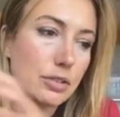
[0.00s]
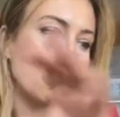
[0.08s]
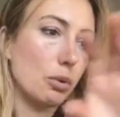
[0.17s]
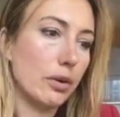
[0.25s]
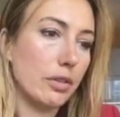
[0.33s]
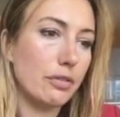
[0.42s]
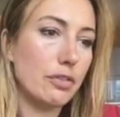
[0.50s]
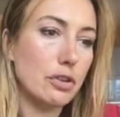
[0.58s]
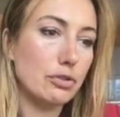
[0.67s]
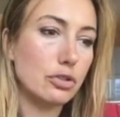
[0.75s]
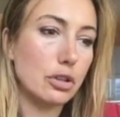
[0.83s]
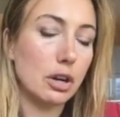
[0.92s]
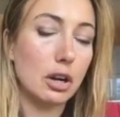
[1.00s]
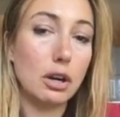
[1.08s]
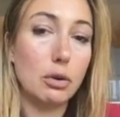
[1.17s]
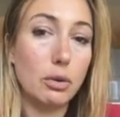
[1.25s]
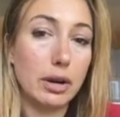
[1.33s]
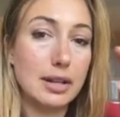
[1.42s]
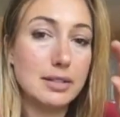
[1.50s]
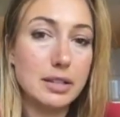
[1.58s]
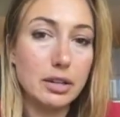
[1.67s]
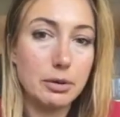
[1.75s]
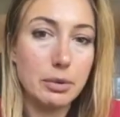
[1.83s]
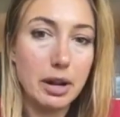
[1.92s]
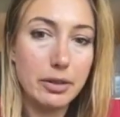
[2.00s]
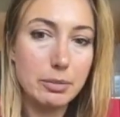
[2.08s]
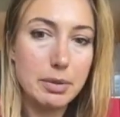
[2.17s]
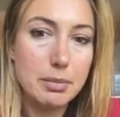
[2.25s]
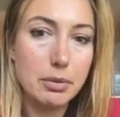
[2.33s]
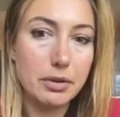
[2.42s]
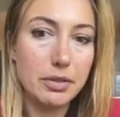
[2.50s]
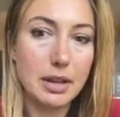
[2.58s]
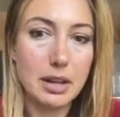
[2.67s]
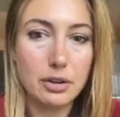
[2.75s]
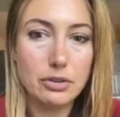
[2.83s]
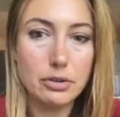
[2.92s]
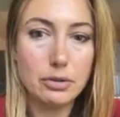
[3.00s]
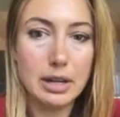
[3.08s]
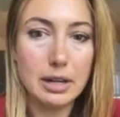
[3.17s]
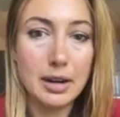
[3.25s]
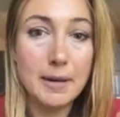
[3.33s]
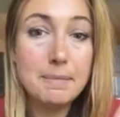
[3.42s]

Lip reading: or the future or considering what other people are thinking or doing